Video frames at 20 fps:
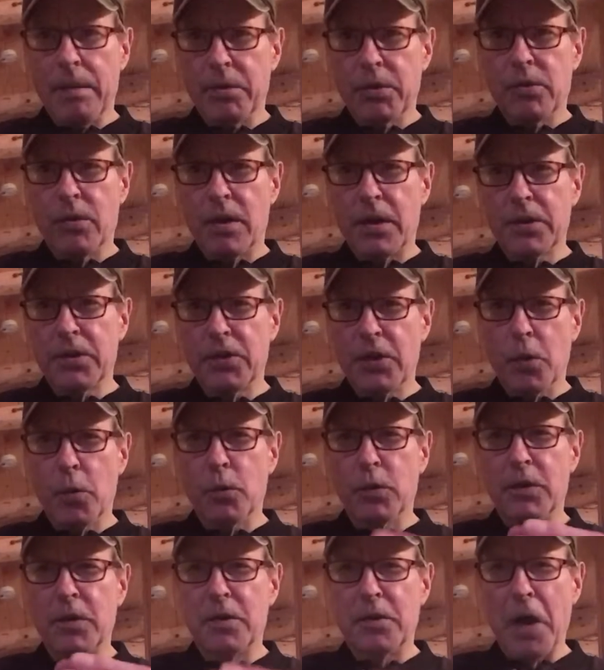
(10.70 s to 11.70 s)
Talk.
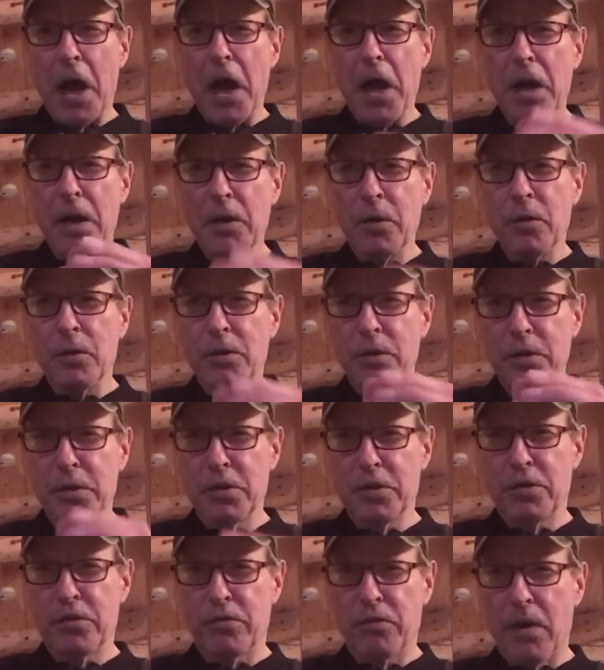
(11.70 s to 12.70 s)
So Donald
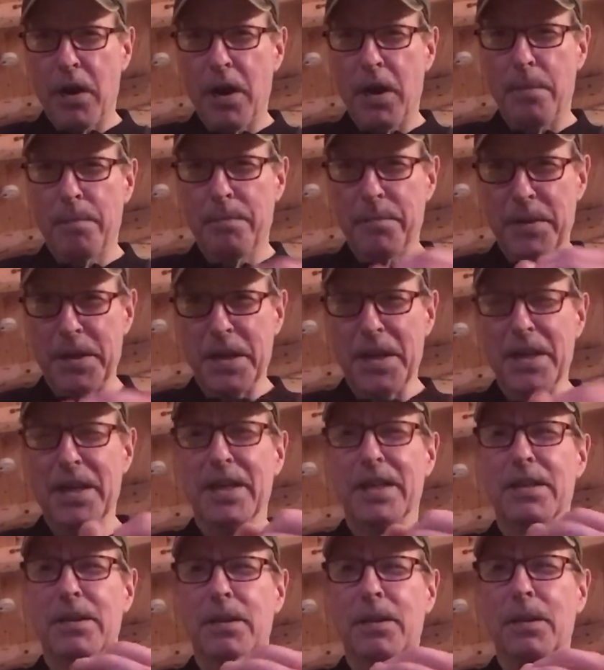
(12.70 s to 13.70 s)
Trump
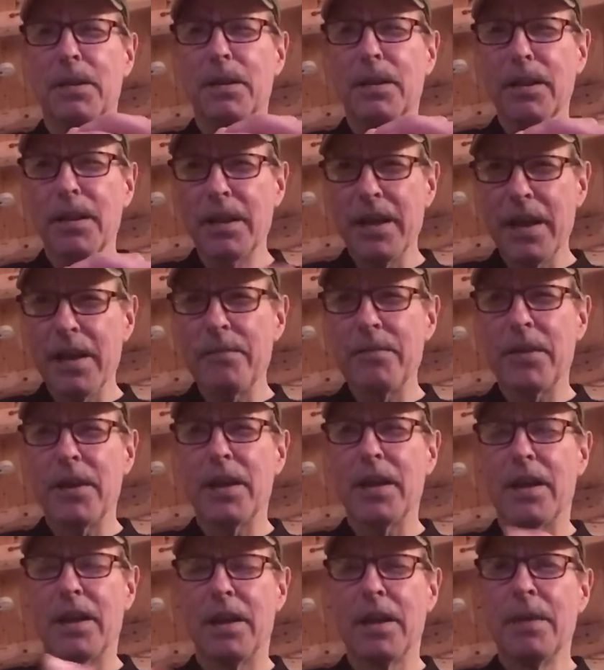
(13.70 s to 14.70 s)
is
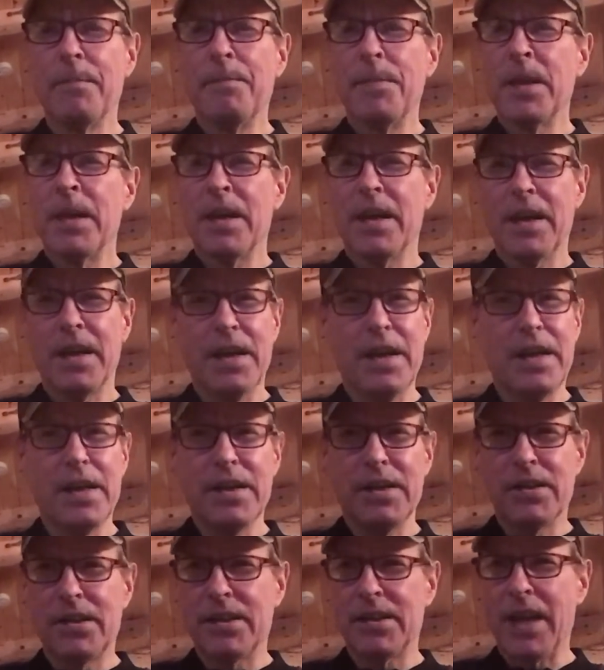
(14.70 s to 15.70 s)
livid.
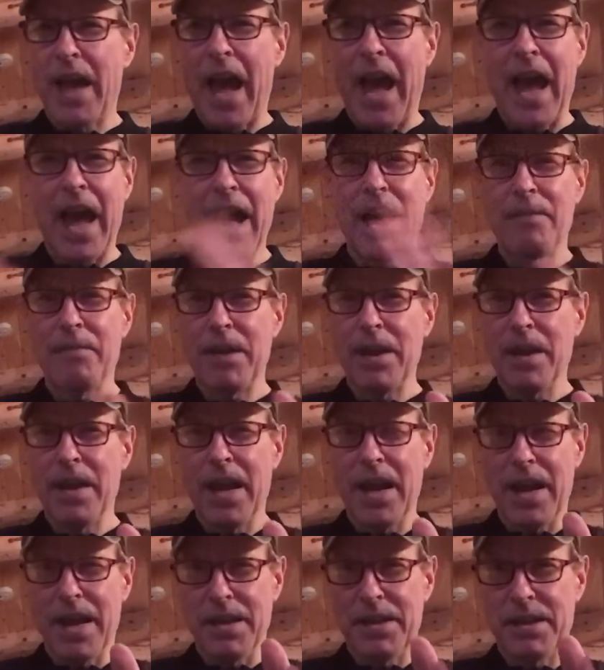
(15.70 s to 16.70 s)
He's having
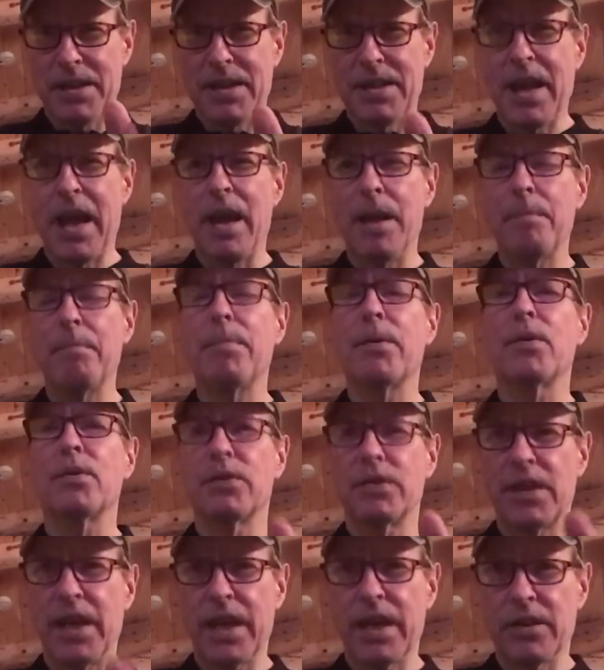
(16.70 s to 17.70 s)
a temper
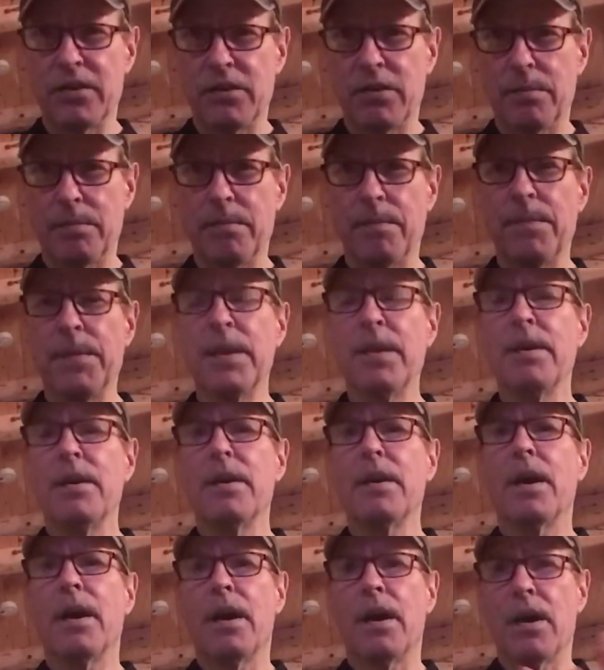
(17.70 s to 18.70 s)
tantrum
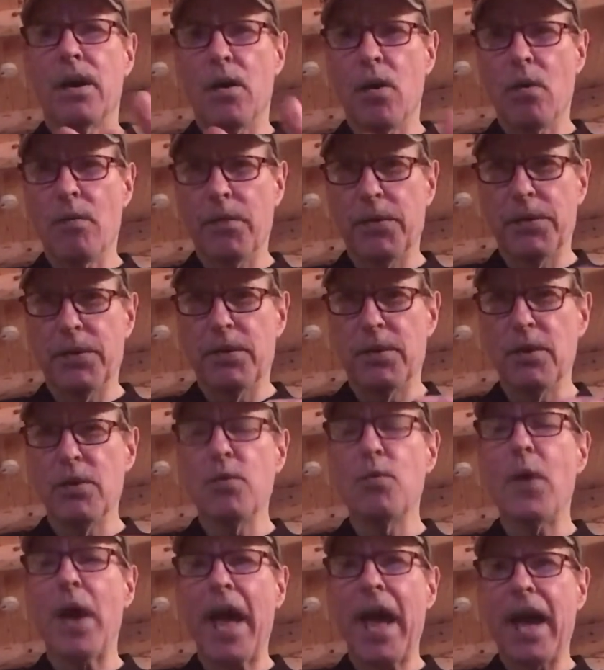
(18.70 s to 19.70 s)
over the
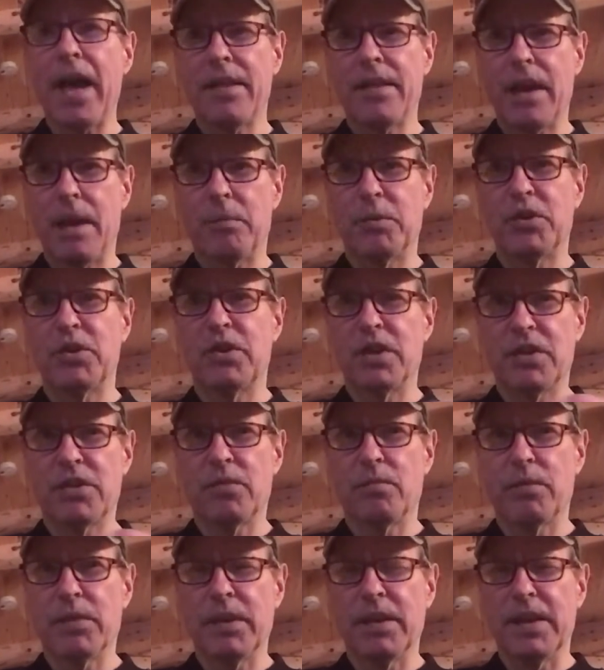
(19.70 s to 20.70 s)
new ad that was
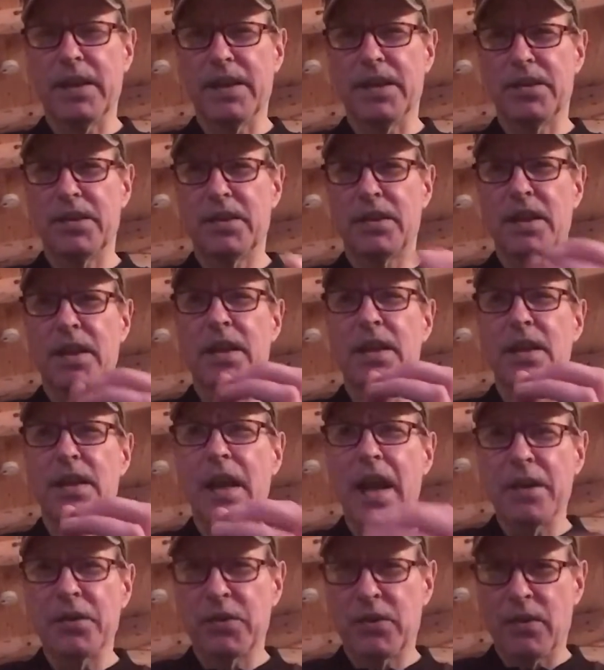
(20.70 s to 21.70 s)
just released
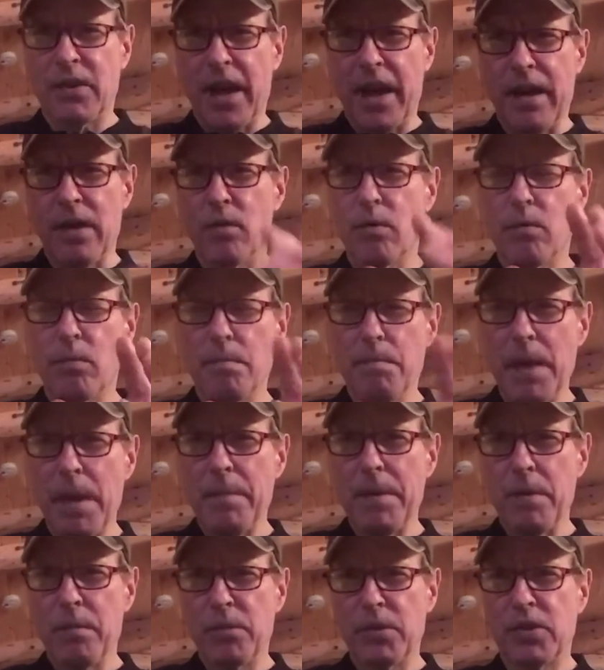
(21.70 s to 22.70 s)
yesterday, or
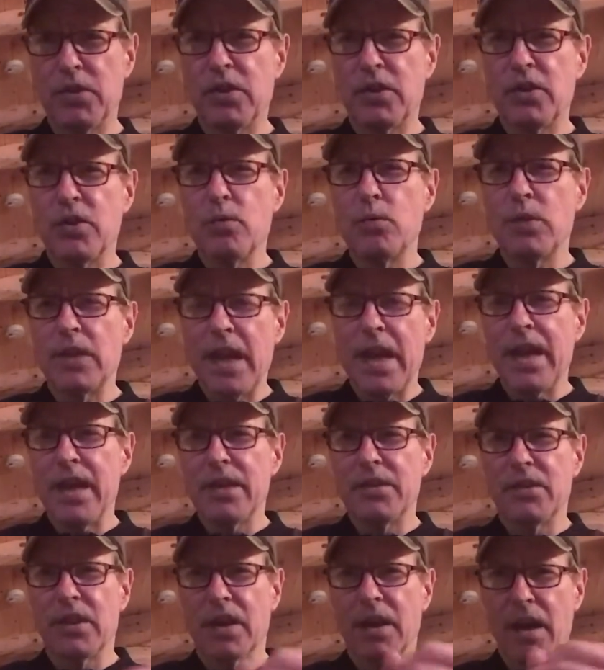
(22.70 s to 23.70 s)
maybe it was 2
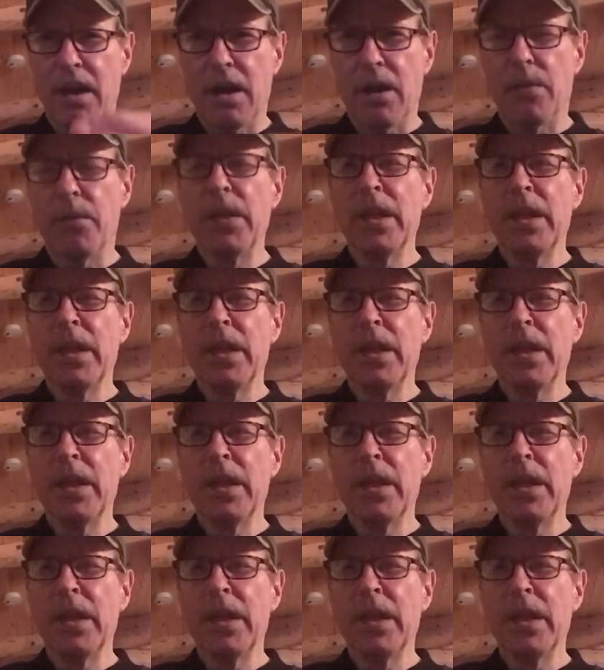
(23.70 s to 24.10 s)
days ago.